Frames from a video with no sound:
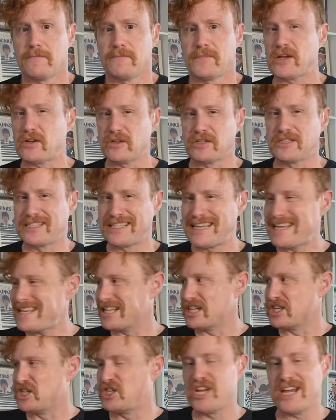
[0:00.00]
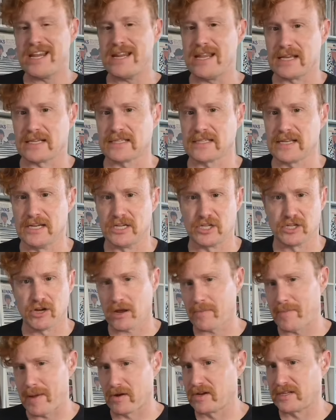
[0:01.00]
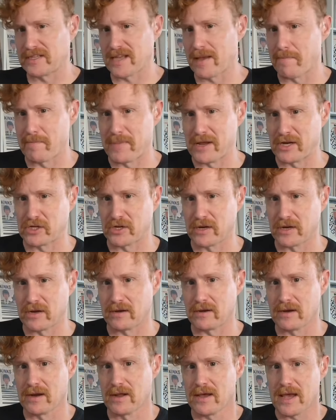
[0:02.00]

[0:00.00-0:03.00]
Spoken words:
They could see the genius in Chuck Berry's ambition,